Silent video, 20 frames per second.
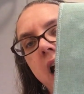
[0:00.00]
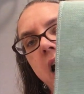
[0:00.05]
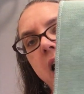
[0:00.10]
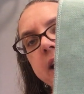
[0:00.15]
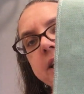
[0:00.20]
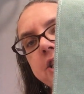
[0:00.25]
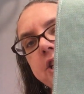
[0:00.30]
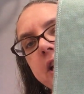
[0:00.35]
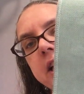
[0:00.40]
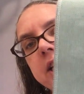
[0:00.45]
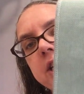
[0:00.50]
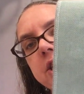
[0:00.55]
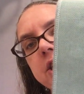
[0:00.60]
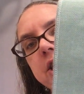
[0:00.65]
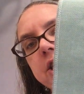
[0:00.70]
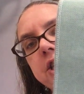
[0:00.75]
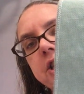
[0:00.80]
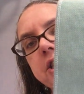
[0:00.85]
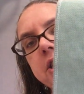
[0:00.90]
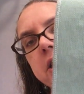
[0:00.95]
I changed
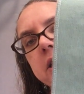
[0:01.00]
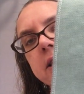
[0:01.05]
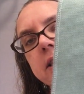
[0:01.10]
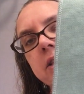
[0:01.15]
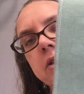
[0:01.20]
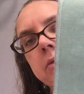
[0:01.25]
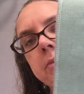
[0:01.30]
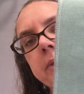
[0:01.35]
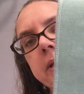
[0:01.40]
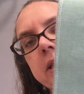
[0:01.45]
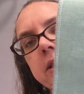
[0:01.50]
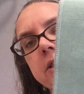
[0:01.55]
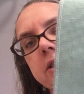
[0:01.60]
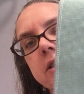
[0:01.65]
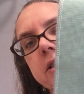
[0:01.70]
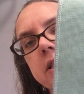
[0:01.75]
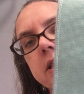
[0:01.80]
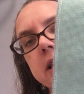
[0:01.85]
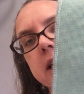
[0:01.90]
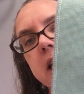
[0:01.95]
it just a little bit
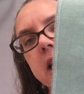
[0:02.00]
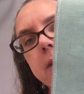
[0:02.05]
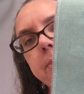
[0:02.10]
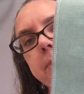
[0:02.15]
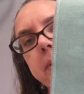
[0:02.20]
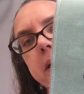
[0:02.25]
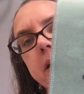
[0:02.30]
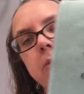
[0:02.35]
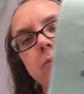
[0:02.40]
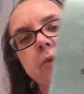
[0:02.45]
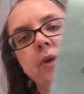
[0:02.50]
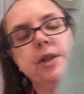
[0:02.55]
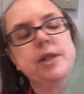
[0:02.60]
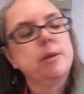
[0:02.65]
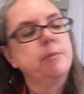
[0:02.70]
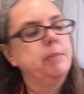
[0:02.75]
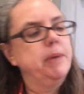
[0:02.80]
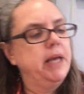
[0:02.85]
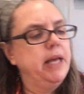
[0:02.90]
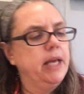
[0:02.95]
to keep it with
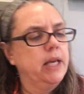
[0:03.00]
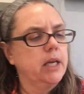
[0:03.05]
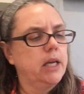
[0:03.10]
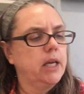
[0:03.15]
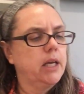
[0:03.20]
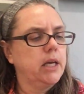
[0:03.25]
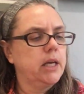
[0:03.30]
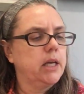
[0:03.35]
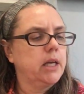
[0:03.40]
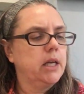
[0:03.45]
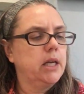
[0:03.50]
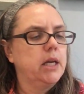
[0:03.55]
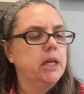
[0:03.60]
the pink.